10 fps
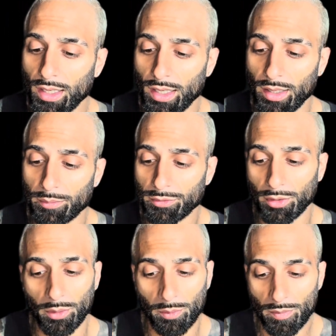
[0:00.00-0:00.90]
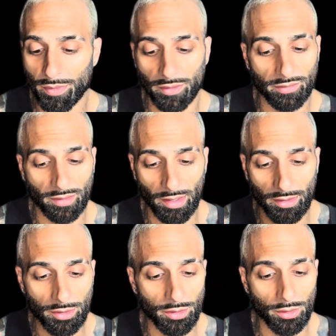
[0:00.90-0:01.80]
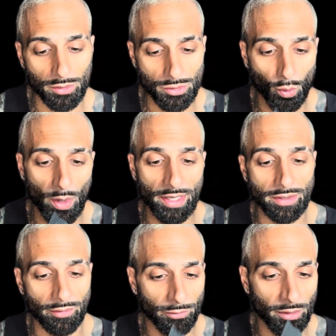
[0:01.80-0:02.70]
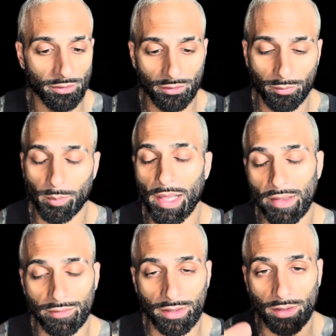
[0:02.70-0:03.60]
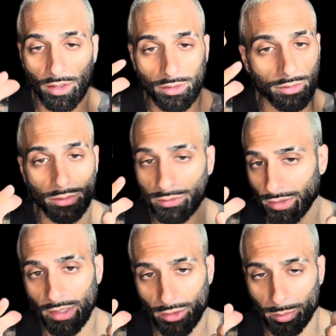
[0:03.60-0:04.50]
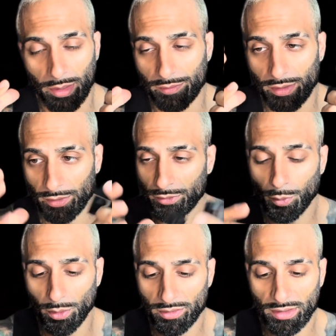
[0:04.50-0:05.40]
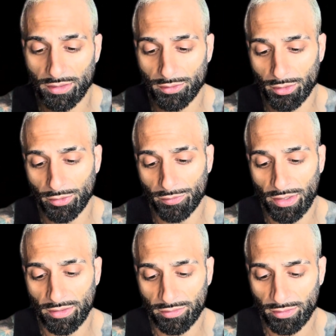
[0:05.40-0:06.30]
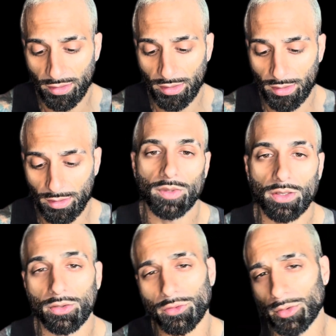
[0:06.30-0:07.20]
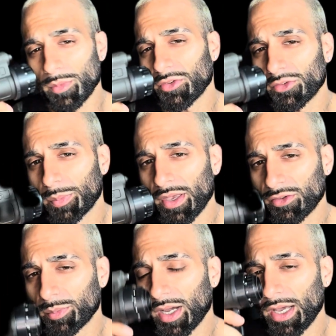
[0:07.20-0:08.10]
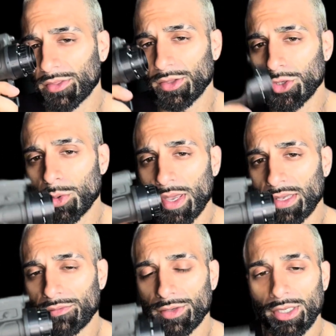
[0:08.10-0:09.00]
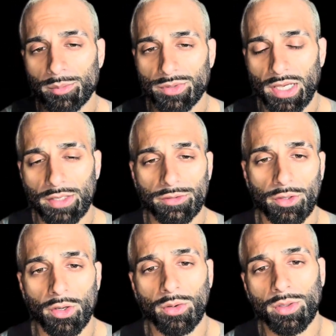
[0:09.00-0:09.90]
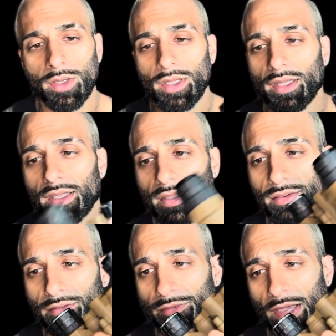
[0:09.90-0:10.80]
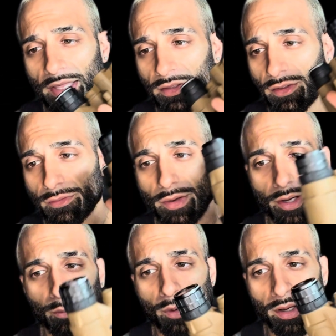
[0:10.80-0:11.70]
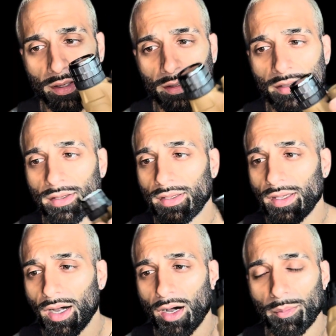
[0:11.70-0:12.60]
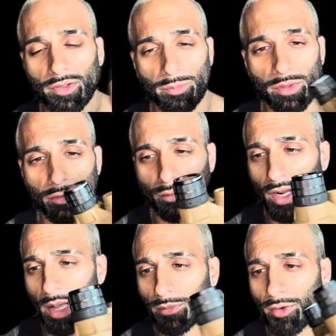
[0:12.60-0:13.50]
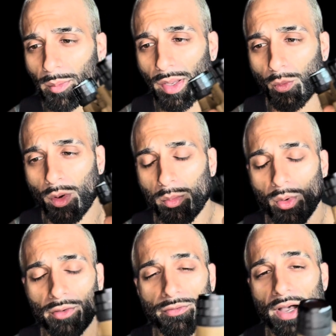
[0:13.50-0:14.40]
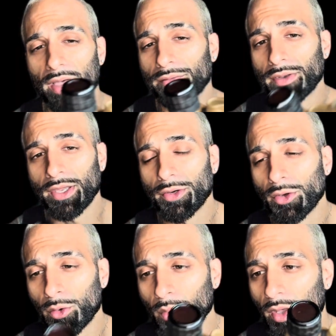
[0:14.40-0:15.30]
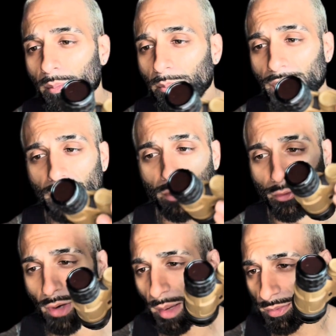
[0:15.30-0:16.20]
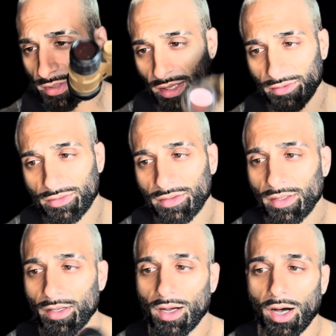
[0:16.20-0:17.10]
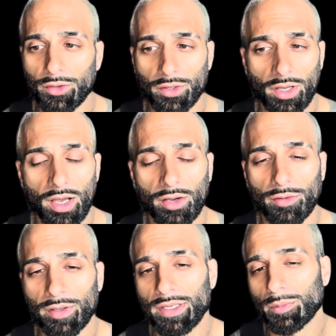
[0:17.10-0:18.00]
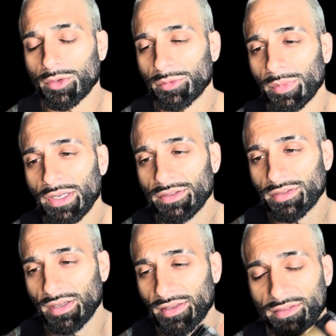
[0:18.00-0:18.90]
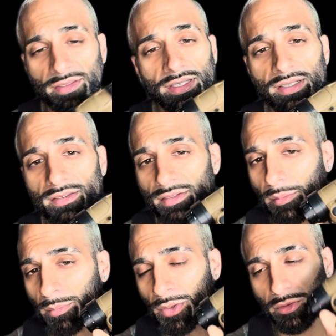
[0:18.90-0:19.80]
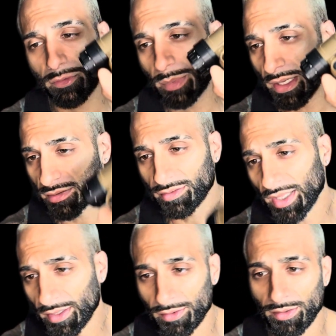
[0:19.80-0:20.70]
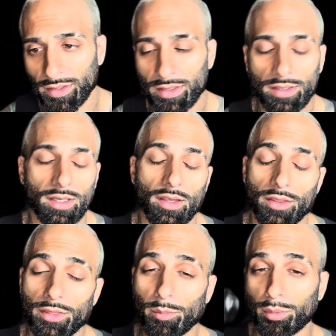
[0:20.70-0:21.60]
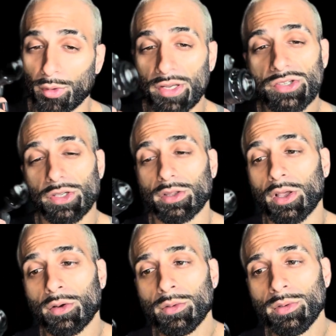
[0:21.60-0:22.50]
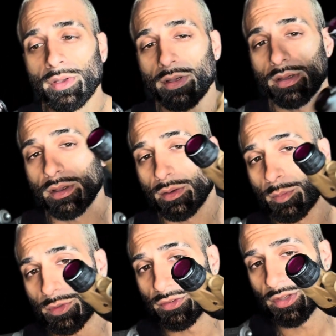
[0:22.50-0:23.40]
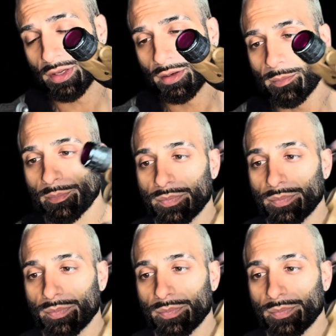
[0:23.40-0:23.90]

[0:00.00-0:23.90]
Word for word: Um, so this is a huge weight difference from having two standard PVS 14s on your face. So some of the specs behind the UANVM Tanto is the fact that it's very rugged. Um, it's been dropped from a 1.5 NATO meter drop test onto concrete, which meets and exceeds the mil spec standard. The bridge alone which is here,